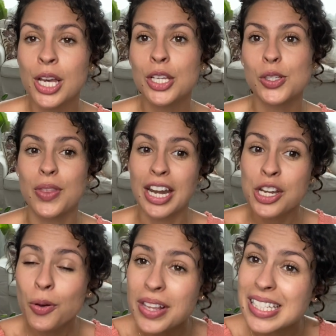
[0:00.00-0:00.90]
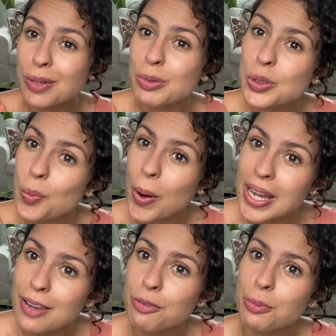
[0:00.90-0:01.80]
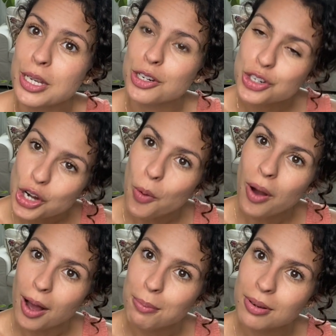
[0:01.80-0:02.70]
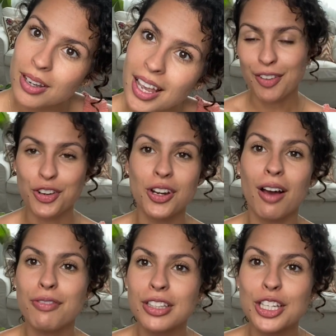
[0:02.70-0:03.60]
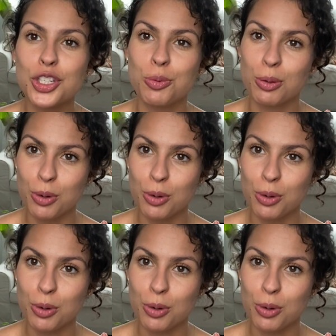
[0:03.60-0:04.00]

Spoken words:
so that I know that someone's waiting for me to show up. If you're not feeling super